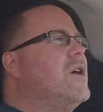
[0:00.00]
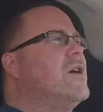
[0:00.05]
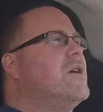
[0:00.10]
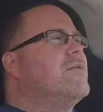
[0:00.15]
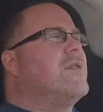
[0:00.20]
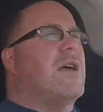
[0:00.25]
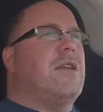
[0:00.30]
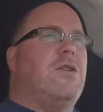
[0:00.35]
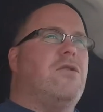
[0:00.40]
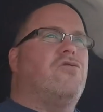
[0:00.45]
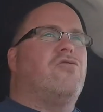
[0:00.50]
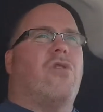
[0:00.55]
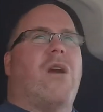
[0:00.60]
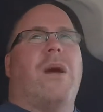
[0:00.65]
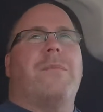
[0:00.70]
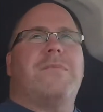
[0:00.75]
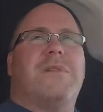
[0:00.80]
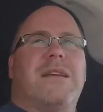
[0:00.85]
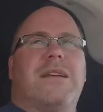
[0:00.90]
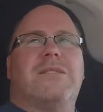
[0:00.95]
they do
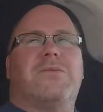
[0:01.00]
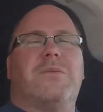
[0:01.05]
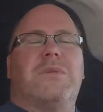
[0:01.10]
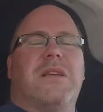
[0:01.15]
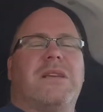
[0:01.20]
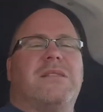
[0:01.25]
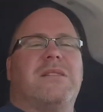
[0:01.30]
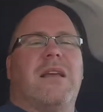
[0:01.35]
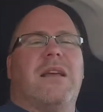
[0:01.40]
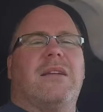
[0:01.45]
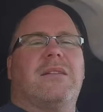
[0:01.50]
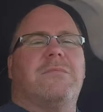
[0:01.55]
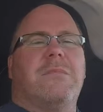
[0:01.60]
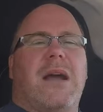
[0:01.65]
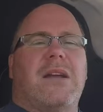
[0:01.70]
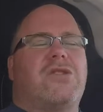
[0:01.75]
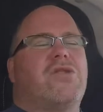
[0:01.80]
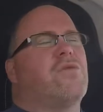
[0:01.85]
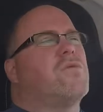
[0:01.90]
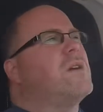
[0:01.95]
drop tests with these things.
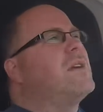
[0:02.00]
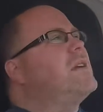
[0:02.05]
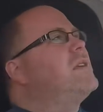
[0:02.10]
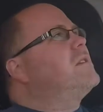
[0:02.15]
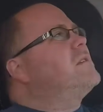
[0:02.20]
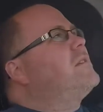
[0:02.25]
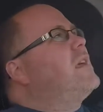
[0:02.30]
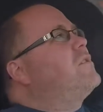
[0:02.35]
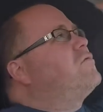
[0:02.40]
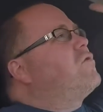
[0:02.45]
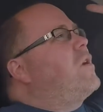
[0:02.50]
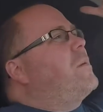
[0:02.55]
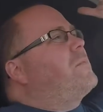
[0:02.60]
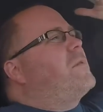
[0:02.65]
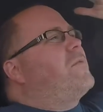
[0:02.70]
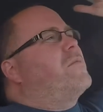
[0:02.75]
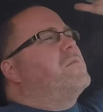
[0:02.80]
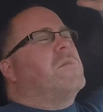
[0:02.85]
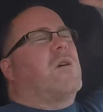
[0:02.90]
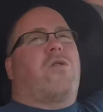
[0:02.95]
My Trend, they dropped
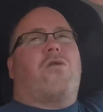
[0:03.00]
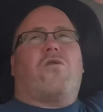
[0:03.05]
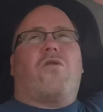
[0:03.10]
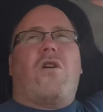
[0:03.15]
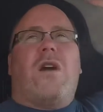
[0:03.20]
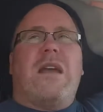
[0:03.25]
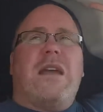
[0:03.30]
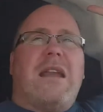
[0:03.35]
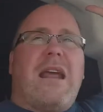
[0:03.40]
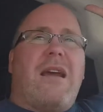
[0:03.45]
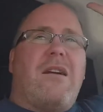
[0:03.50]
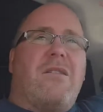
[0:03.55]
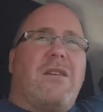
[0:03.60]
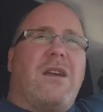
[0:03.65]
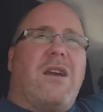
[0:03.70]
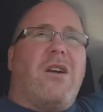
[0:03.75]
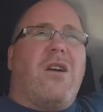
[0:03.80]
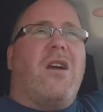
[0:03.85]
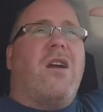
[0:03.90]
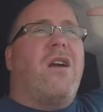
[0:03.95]
it from a crane out
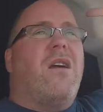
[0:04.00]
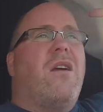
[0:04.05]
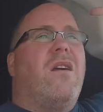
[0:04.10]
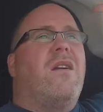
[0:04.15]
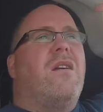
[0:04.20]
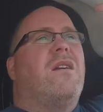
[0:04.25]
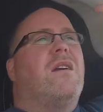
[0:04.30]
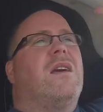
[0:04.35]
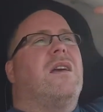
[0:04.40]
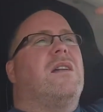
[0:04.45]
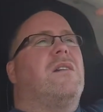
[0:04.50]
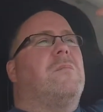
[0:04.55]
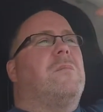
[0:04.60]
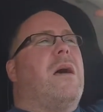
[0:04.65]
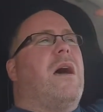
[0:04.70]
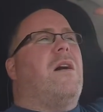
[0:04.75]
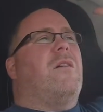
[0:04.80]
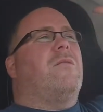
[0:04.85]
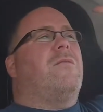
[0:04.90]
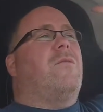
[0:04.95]
here at
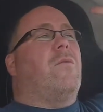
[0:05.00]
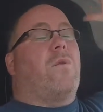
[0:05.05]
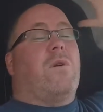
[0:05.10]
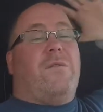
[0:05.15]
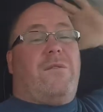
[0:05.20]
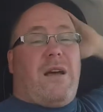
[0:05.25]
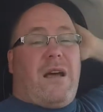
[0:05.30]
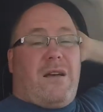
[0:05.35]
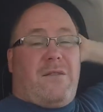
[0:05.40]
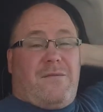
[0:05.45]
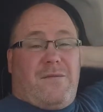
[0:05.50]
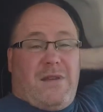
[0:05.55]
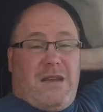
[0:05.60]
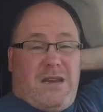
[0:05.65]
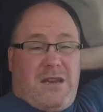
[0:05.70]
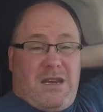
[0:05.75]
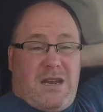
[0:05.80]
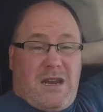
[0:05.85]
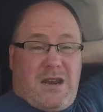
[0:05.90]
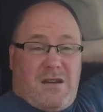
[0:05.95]
about 45
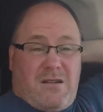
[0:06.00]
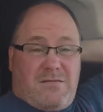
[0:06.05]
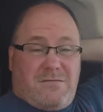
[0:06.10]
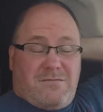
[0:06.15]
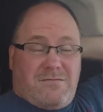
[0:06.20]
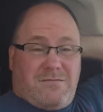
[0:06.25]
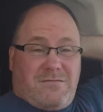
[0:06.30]
feet in the air.